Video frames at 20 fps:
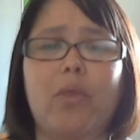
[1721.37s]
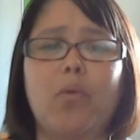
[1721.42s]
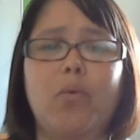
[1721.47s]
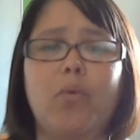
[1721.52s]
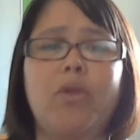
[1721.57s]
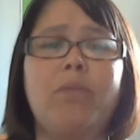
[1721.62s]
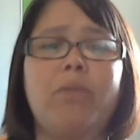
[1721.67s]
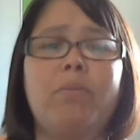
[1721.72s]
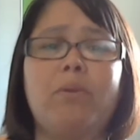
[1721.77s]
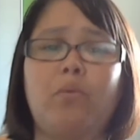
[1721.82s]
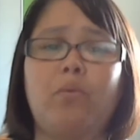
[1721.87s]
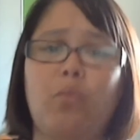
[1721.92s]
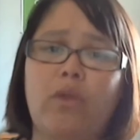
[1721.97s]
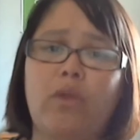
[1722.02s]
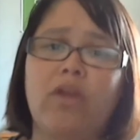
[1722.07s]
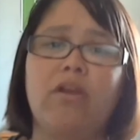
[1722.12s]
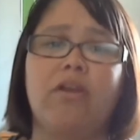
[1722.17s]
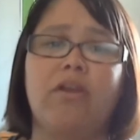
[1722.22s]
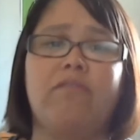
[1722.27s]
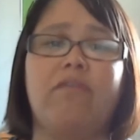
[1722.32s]
would have been
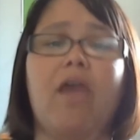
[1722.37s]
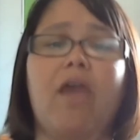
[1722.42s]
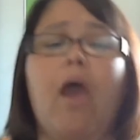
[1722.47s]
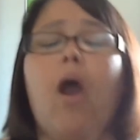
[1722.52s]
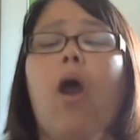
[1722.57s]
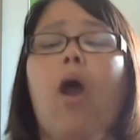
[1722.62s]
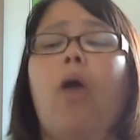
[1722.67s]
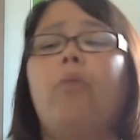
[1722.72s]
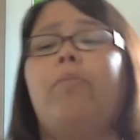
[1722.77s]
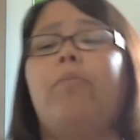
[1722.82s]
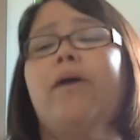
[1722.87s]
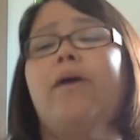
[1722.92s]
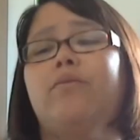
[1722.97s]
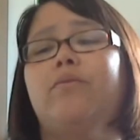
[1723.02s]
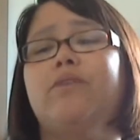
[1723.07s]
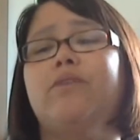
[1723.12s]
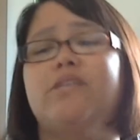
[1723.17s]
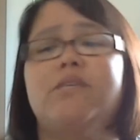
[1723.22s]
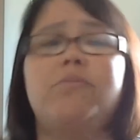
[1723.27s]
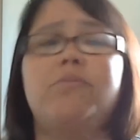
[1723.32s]
weird if, oh, by the
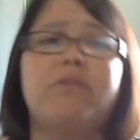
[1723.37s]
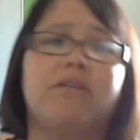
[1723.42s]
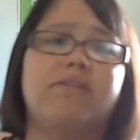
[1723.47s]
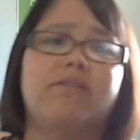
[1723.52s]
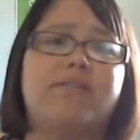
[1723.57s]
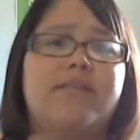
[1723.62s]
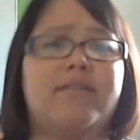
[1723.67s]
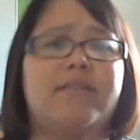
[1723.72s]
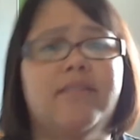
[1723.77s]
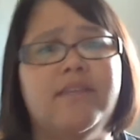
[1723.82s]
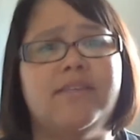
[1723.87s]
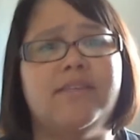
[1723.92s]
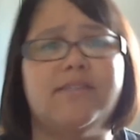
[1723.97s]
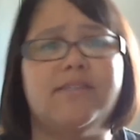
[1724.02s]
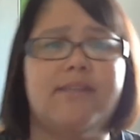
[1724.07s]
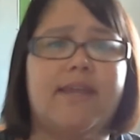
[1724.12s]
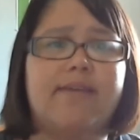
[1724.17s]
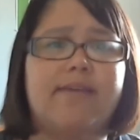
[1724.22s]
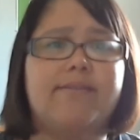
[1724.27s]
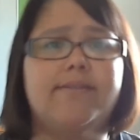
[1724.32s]
way, someone else did these
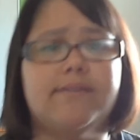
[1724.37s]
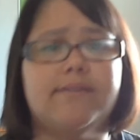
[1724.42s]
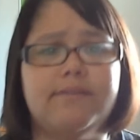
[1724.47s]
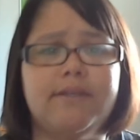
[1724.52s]
nails,